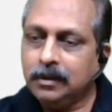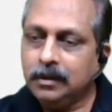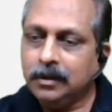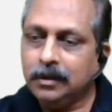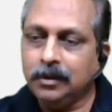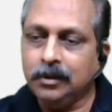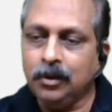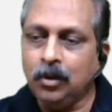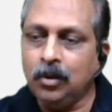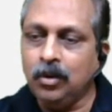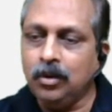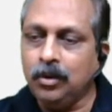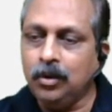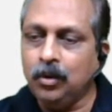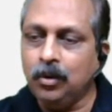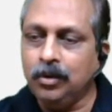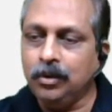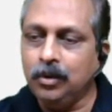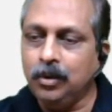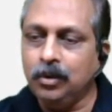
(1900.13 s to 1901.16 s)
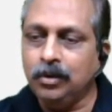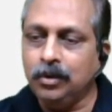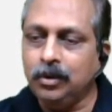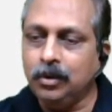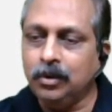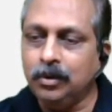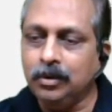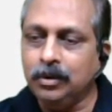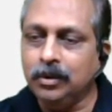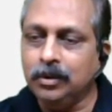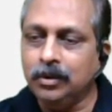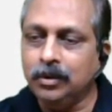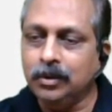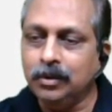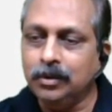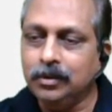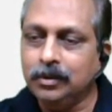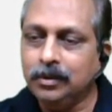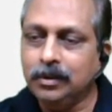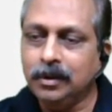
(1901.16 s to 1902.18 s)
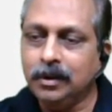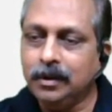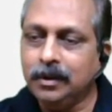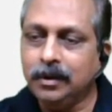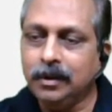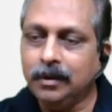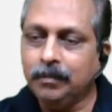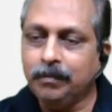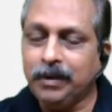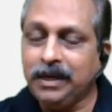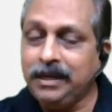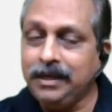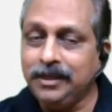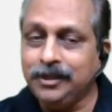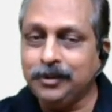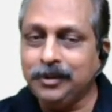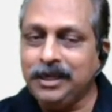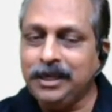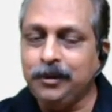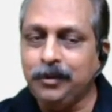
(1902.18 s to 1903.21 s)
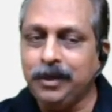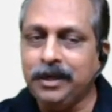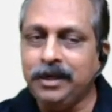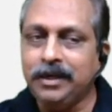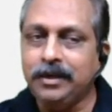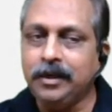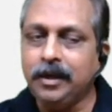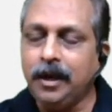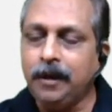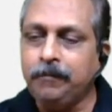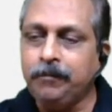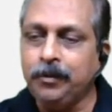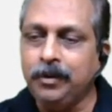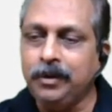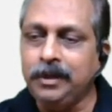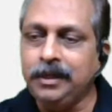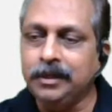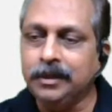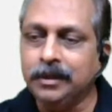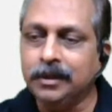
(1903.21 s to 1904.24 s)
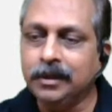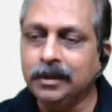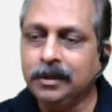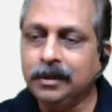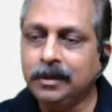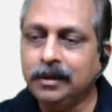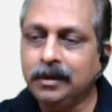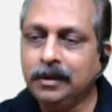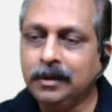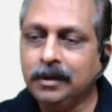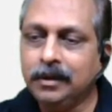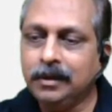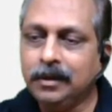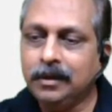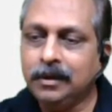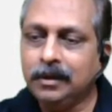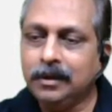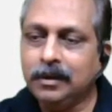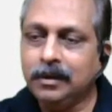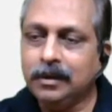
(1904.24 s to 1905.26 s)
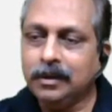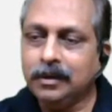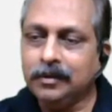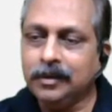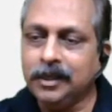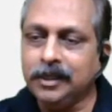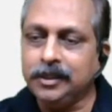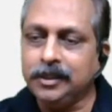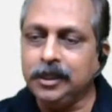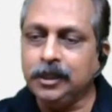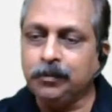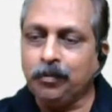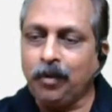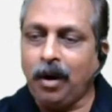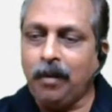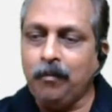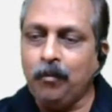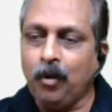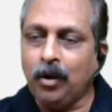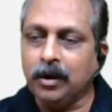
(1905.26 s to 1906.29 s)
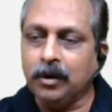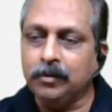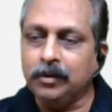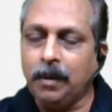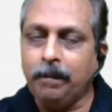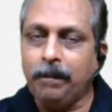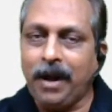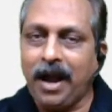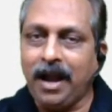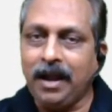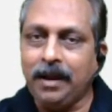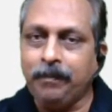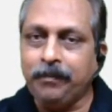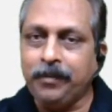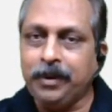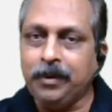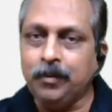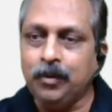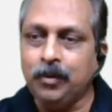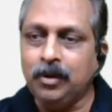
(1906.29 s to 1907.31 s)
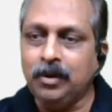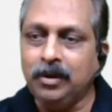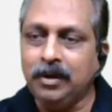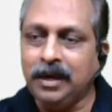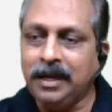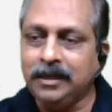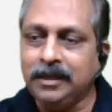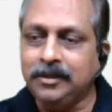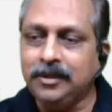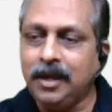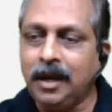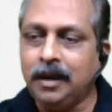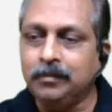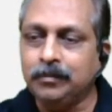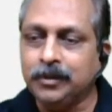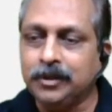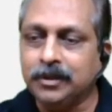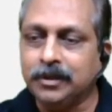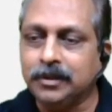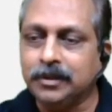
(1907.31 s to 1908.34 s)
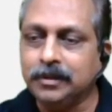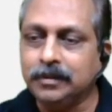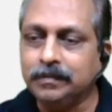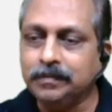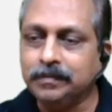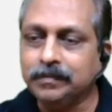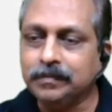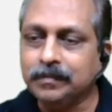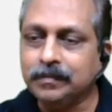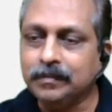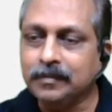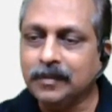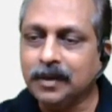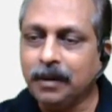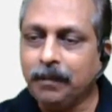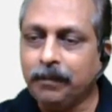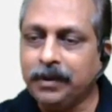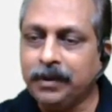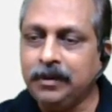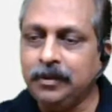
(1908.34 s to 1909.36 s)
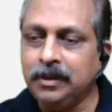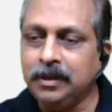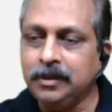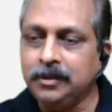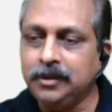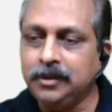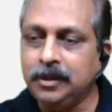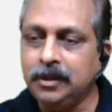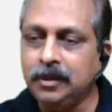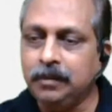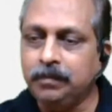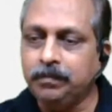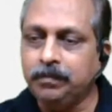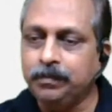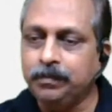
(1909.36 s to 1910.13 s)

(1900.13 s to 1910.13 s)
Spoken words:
No, no, no, no, no. Please read very carefully. This is from one of the bank PO exams, previous year,